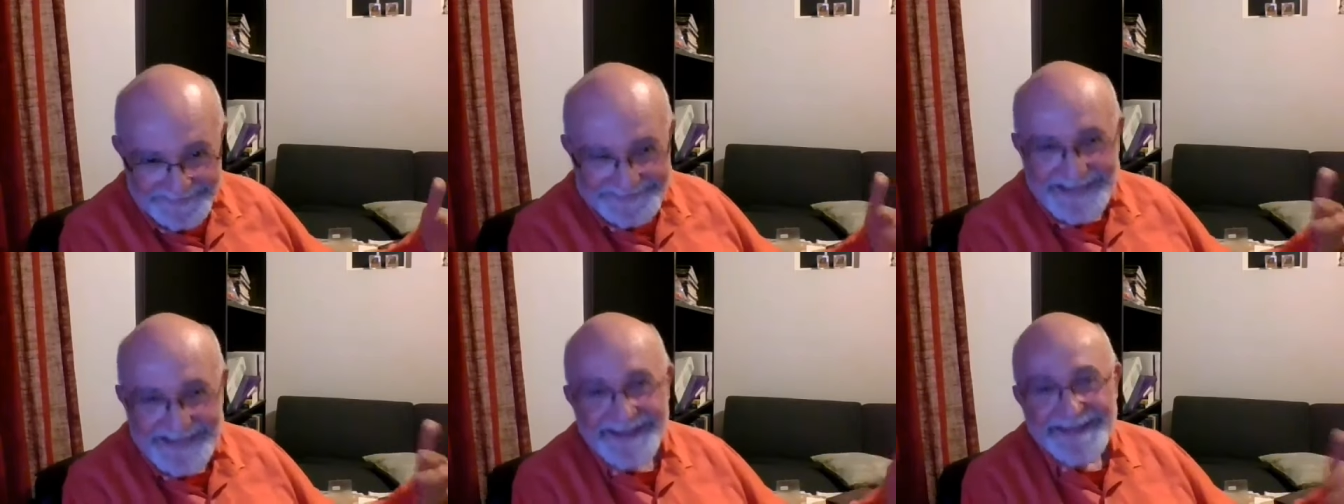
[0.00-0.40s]

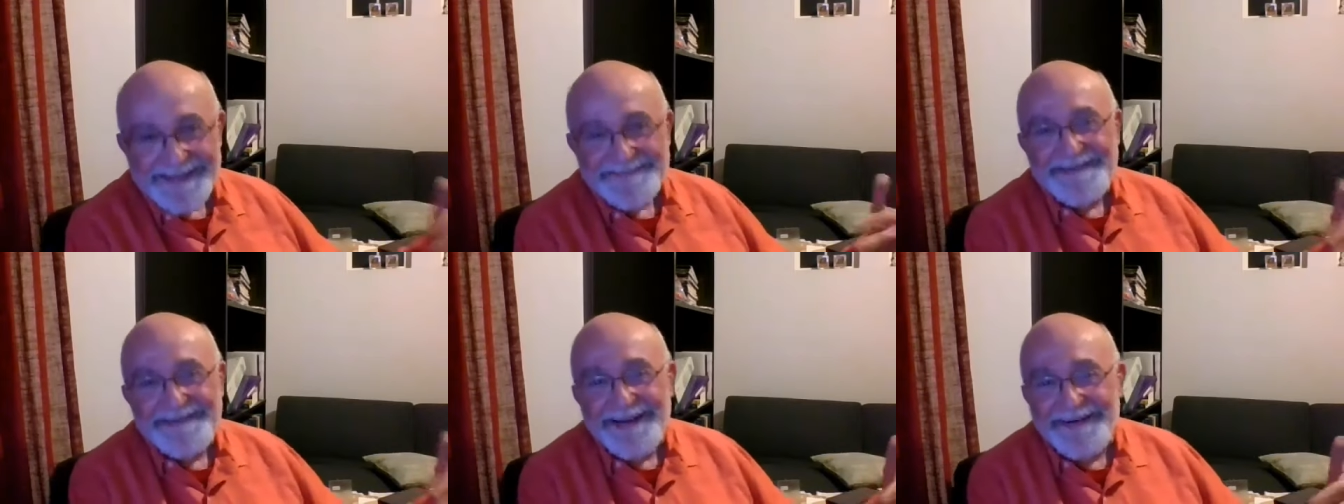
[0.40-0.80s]
or
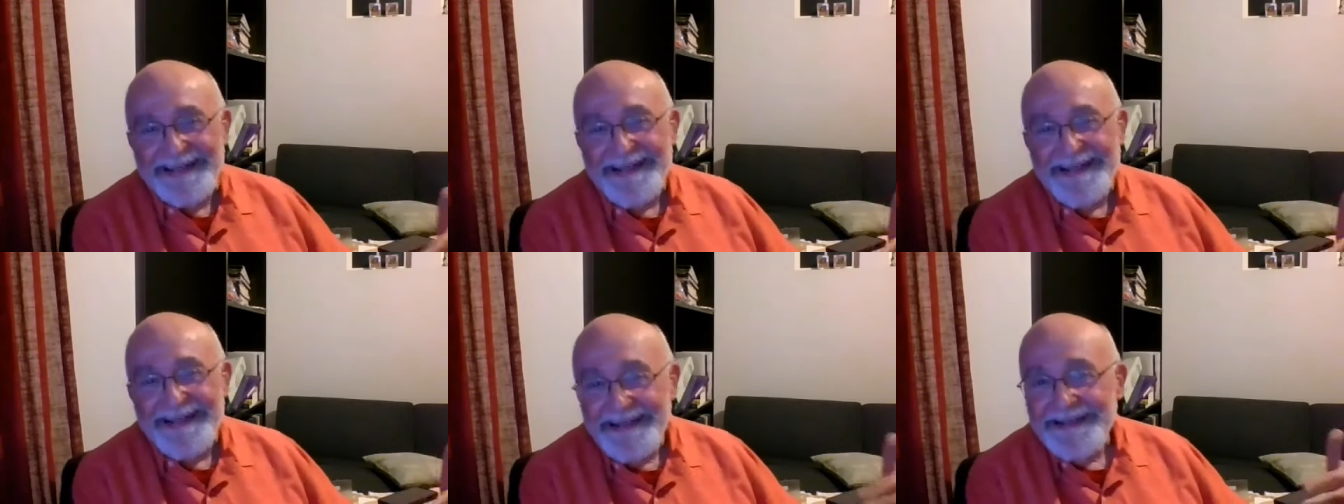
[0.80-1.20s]
take it
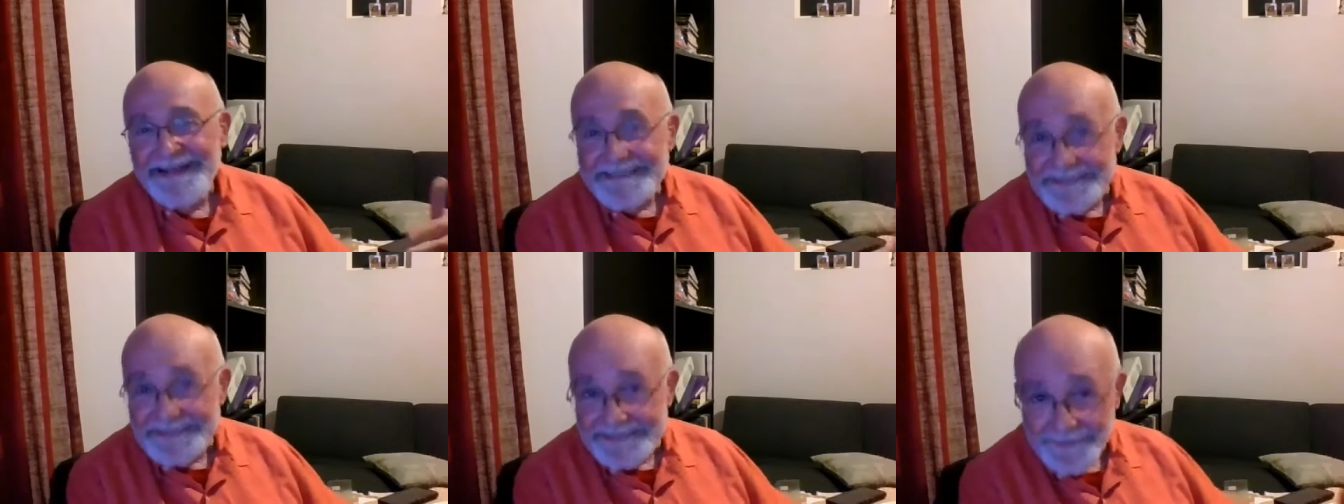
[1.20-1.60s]
very
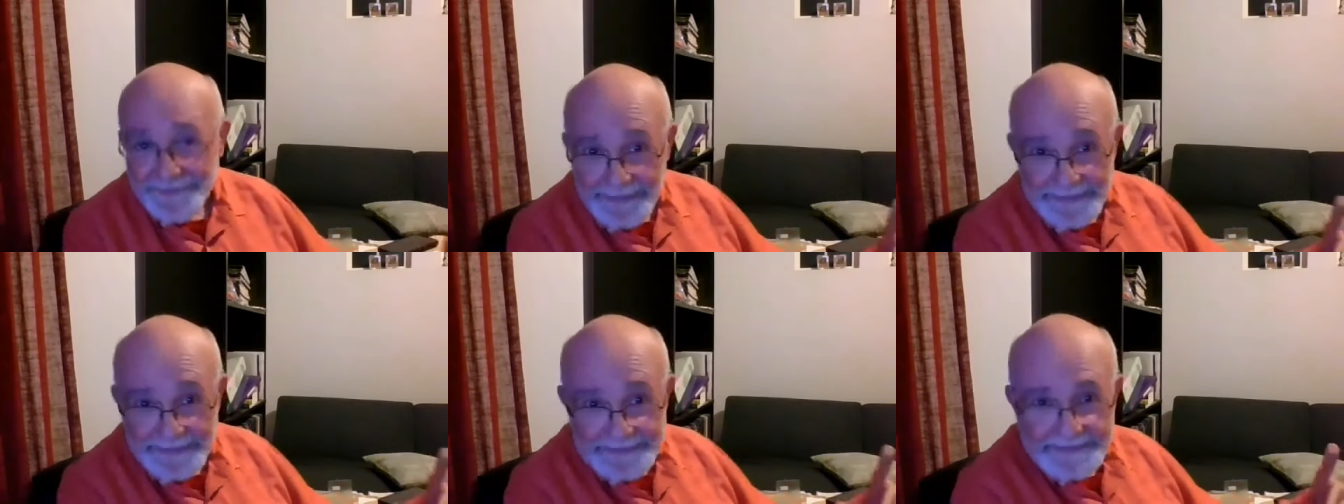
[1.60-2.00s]

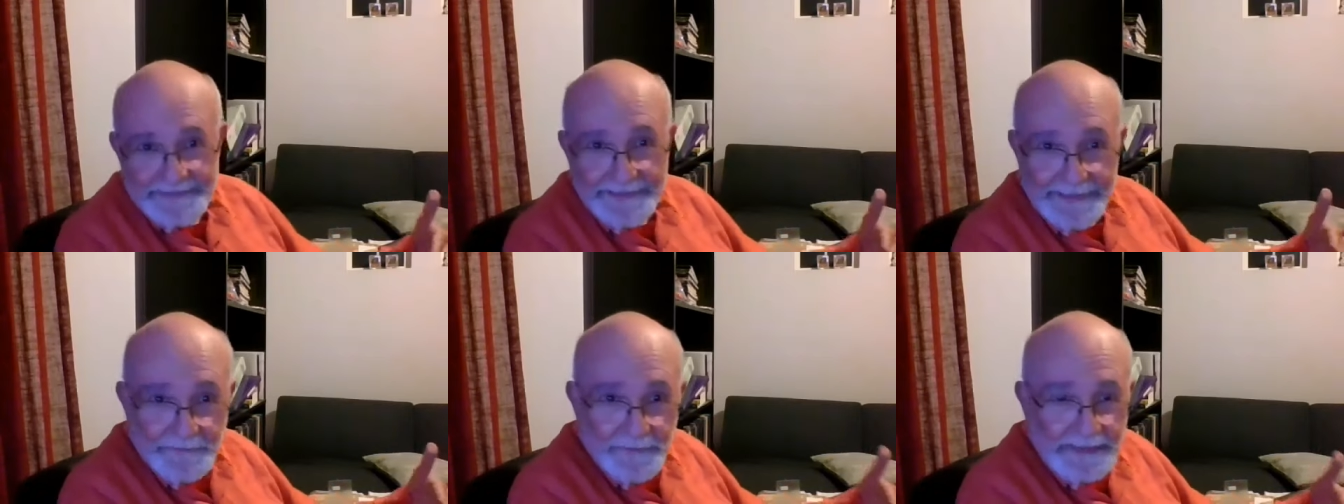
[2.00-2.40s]

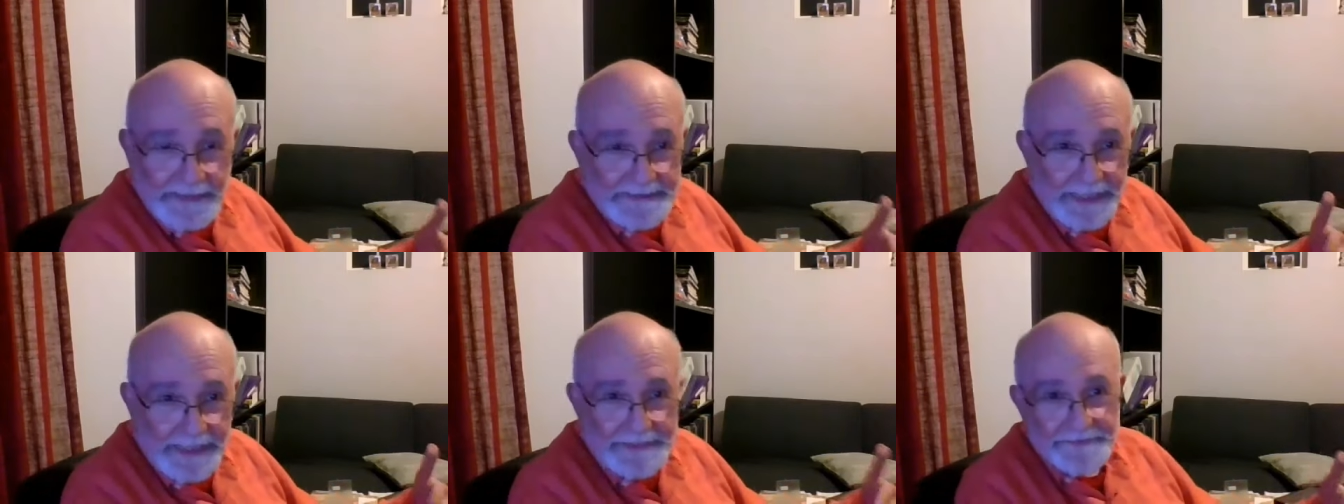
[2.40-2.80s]
seriously, and
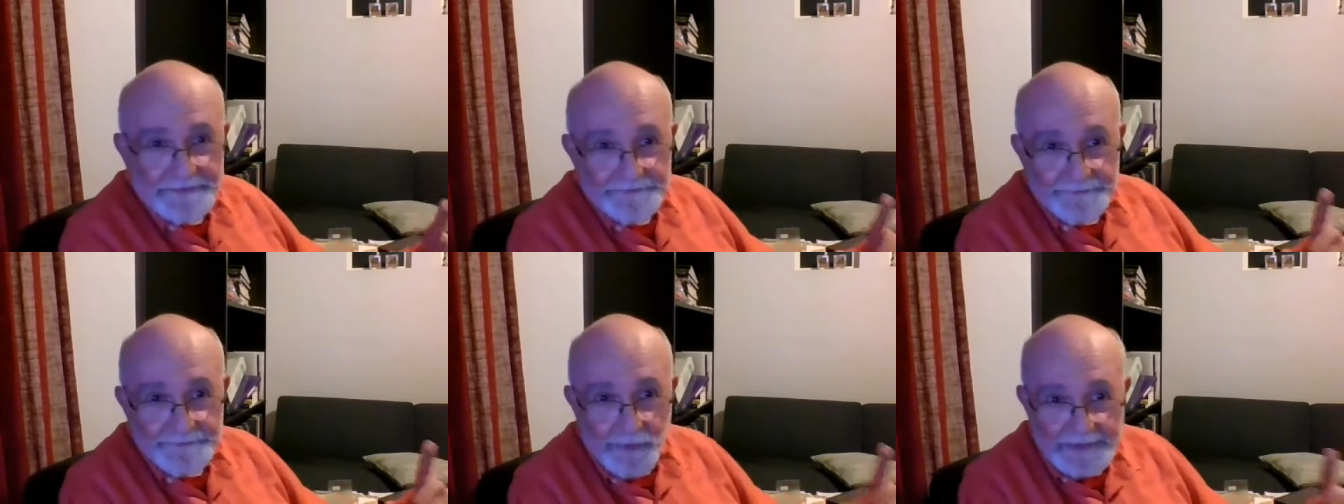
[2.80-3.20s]
we
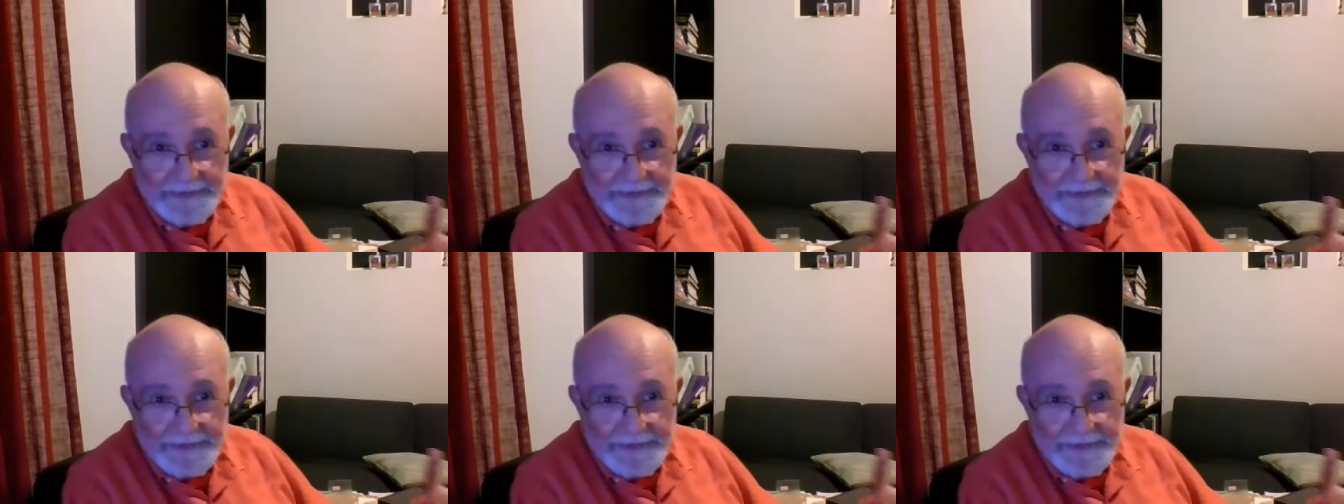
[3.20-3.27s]
tend to